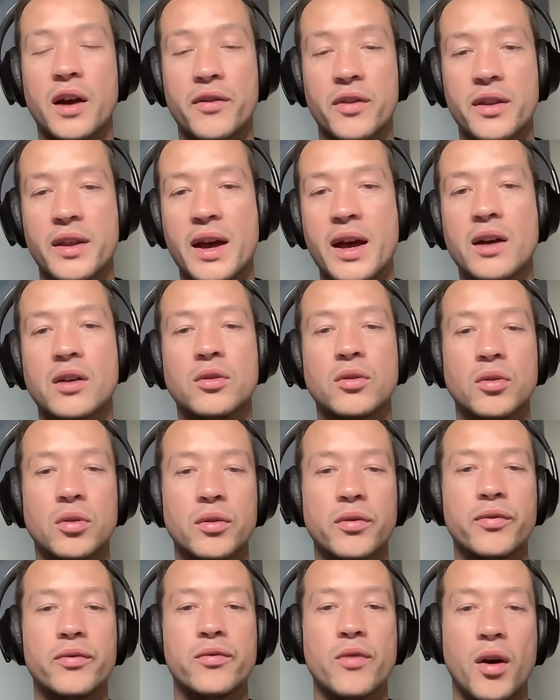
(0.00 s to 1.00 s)
either that,
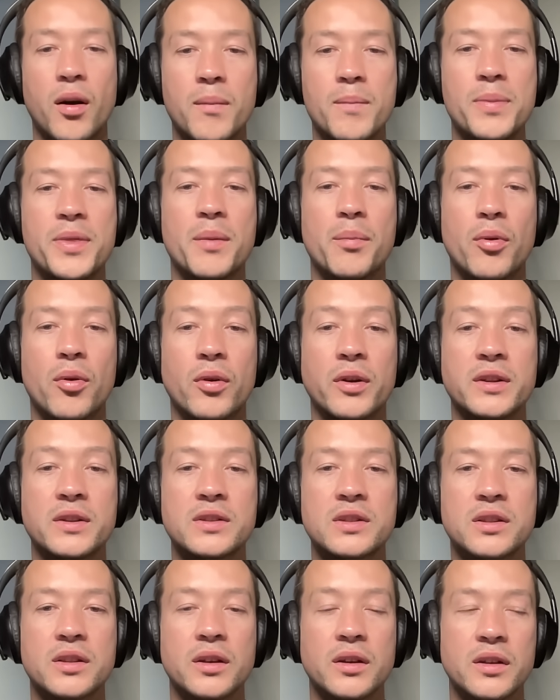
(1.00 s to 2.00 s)
or from the
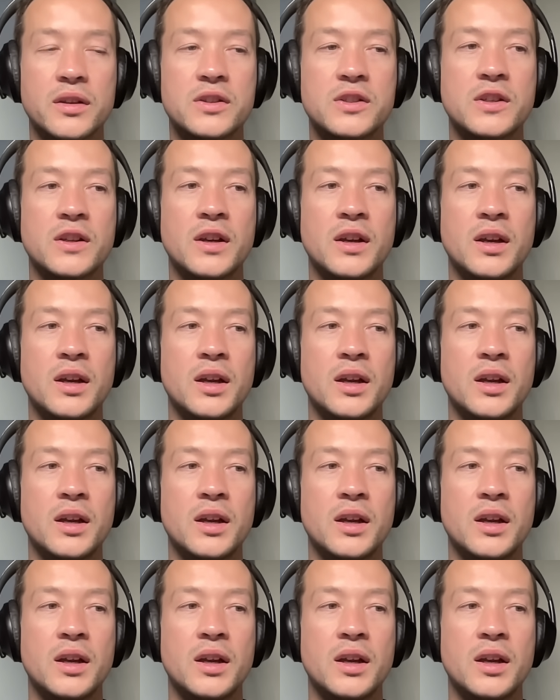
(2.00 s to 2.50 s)
point that